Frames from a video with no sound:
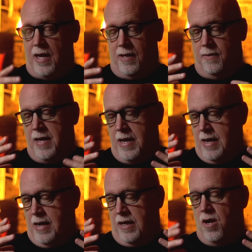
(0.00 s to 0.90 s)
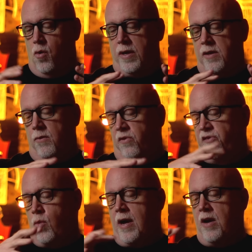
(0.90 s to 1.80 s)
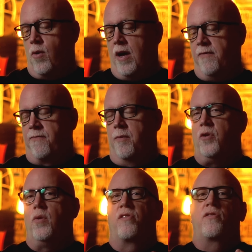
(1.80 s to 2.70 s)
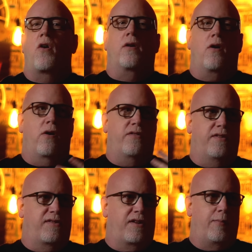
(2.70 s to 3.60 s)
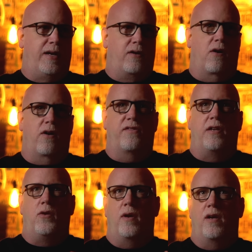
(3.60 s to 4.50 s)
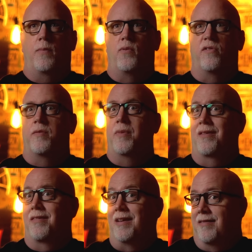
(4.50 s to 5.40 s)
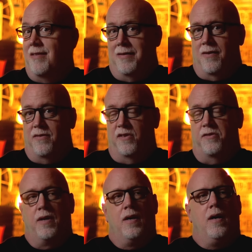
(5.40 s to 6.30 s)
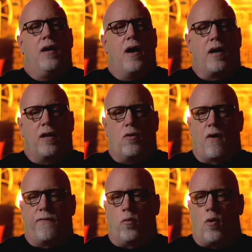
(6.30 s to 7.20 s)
And you know, when you sway away from doing star cars and celebrity cars, and you end up with some other things that are just a little off the